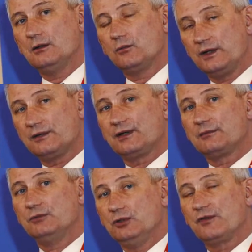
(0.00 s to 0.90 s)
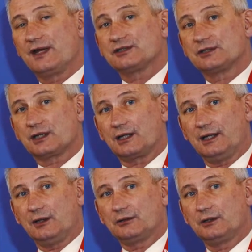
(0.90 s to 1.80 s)
and managing and controlling
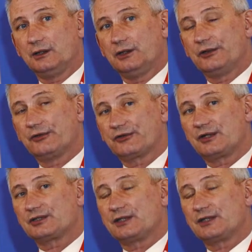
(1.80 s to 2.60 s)
them. The